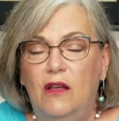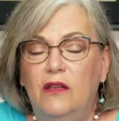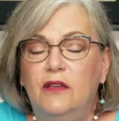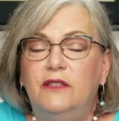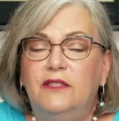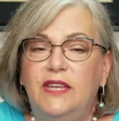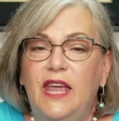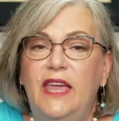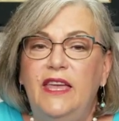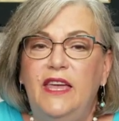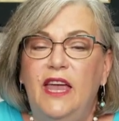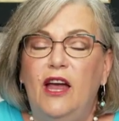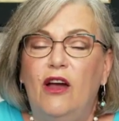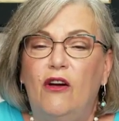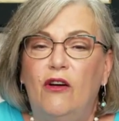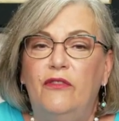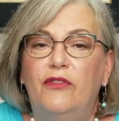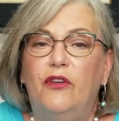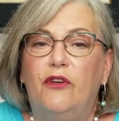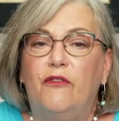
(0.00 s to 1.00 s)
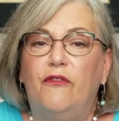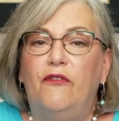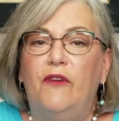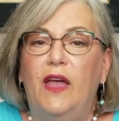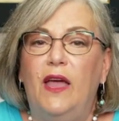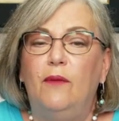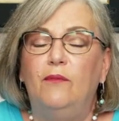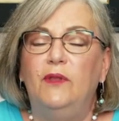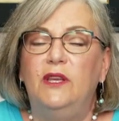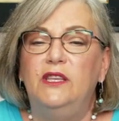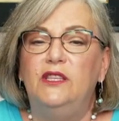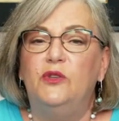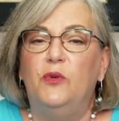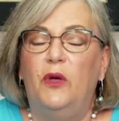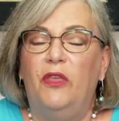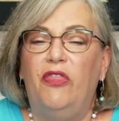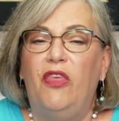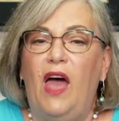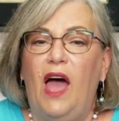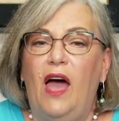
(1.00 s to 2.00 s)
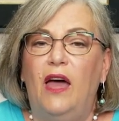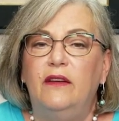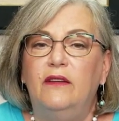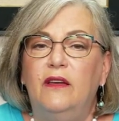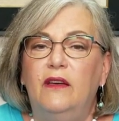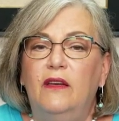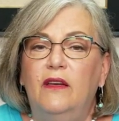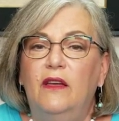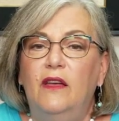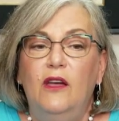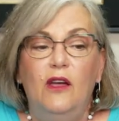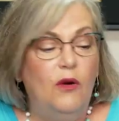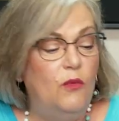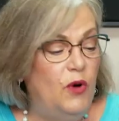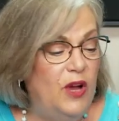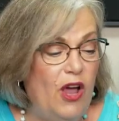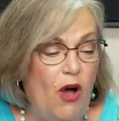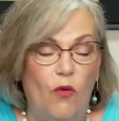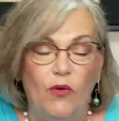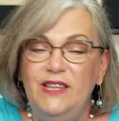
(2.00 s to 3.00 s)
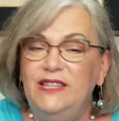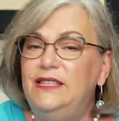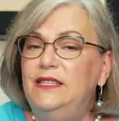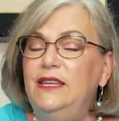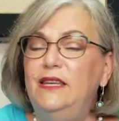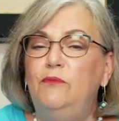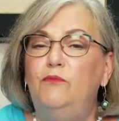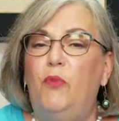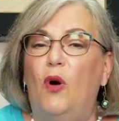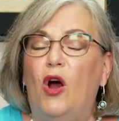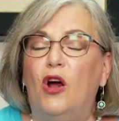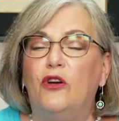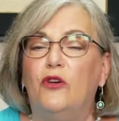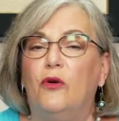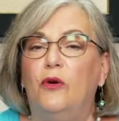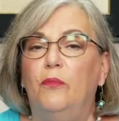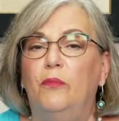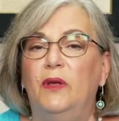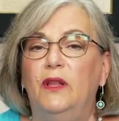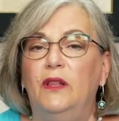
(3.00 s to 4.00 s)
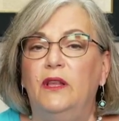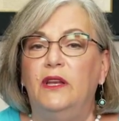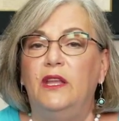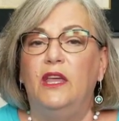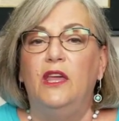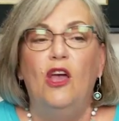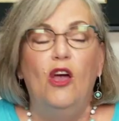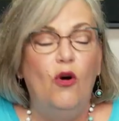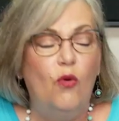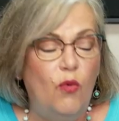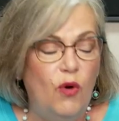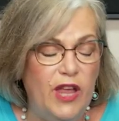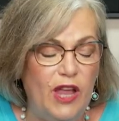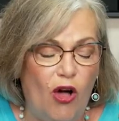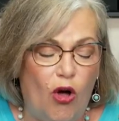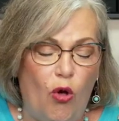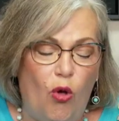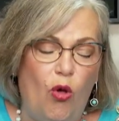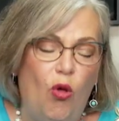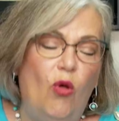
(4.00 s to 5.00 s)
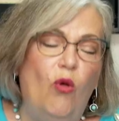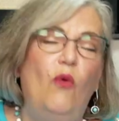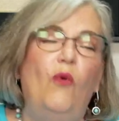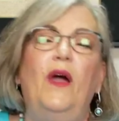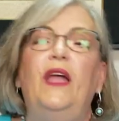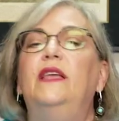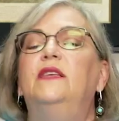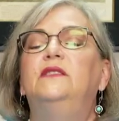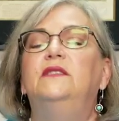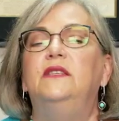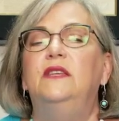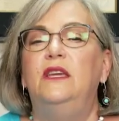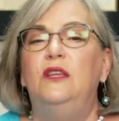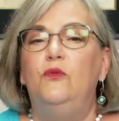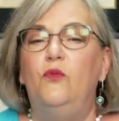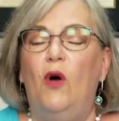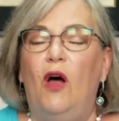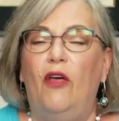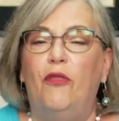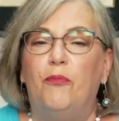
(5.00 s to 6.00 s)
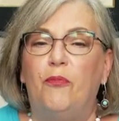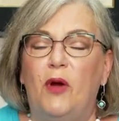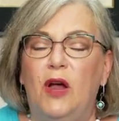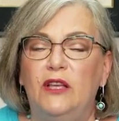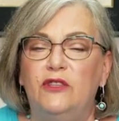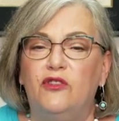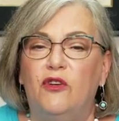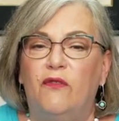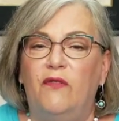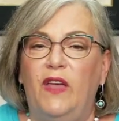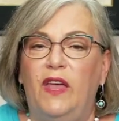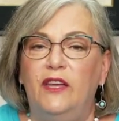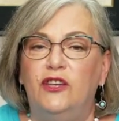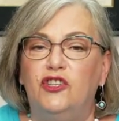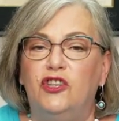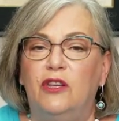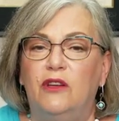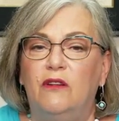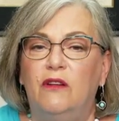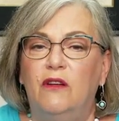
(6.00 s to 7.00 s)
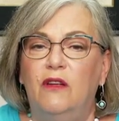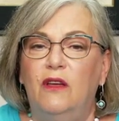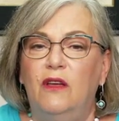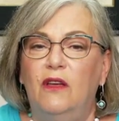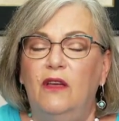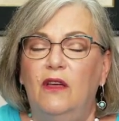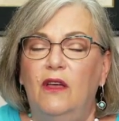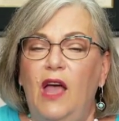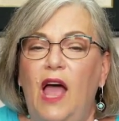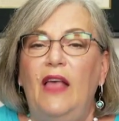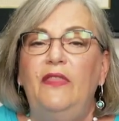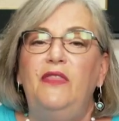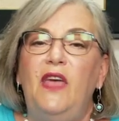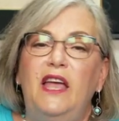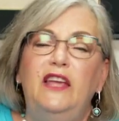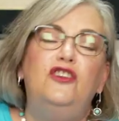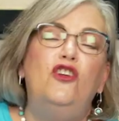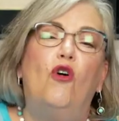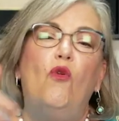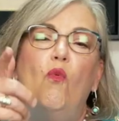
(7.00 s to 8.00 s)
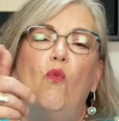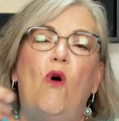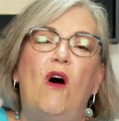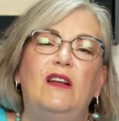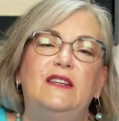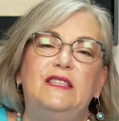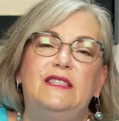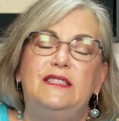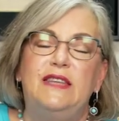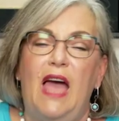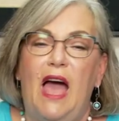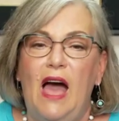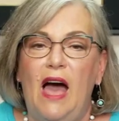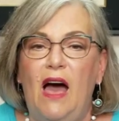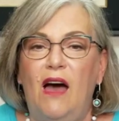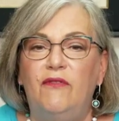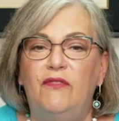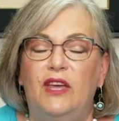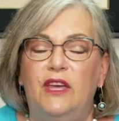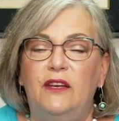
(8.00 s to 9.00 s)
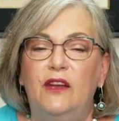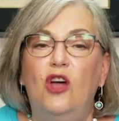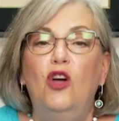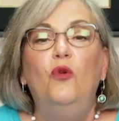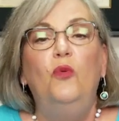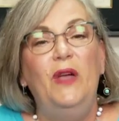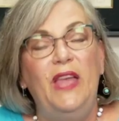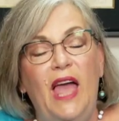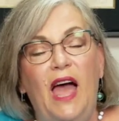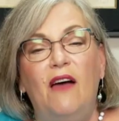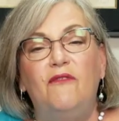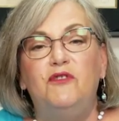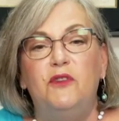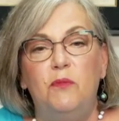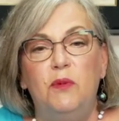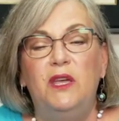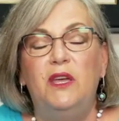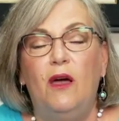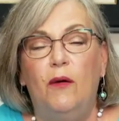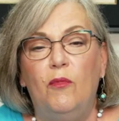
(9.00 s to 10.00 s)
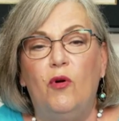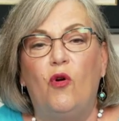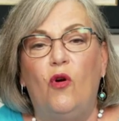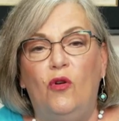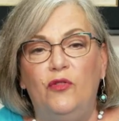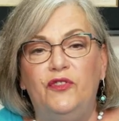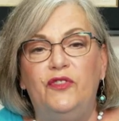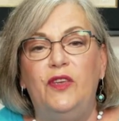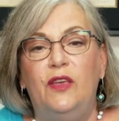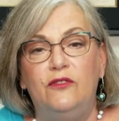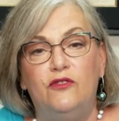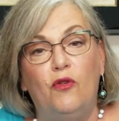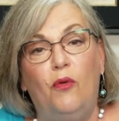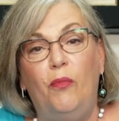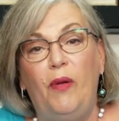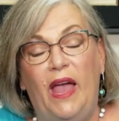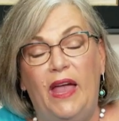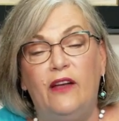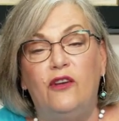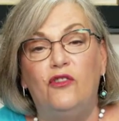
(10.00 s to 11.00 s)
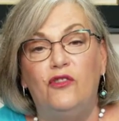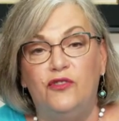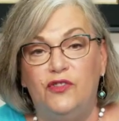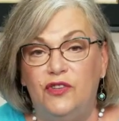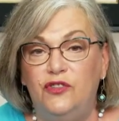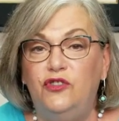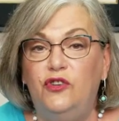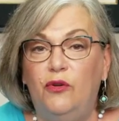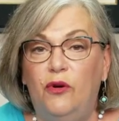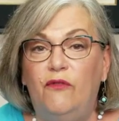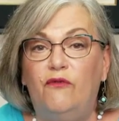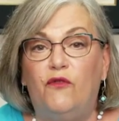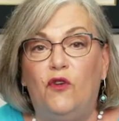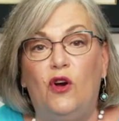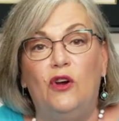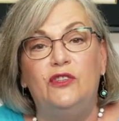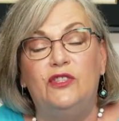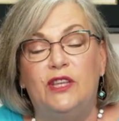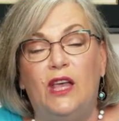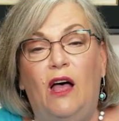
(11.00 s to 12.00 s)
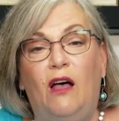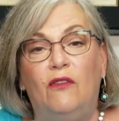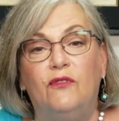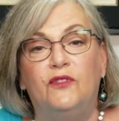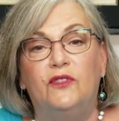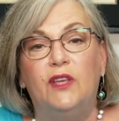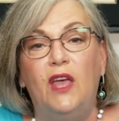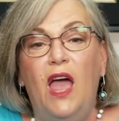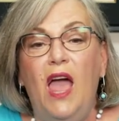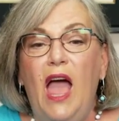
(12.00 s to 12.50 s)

Take care of their families with that. And we always need barterability. We always need wealth preservation. And they don't want us to have it. We have to become our own central bankers and do it for ourselves.